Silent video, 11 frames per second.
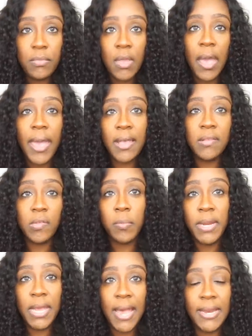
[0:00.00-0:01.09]
I had so
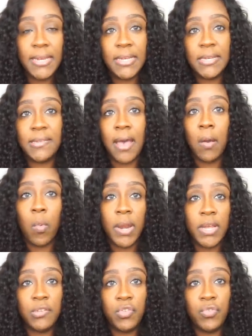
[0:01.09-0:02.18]
many ideas. I
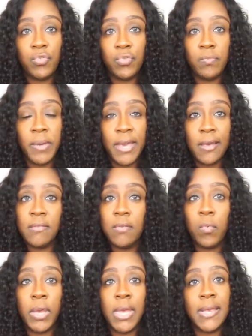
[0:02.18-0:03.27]
wanted to make custom
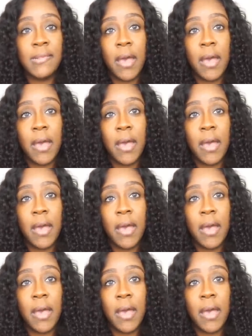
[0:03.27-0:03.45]
wigs.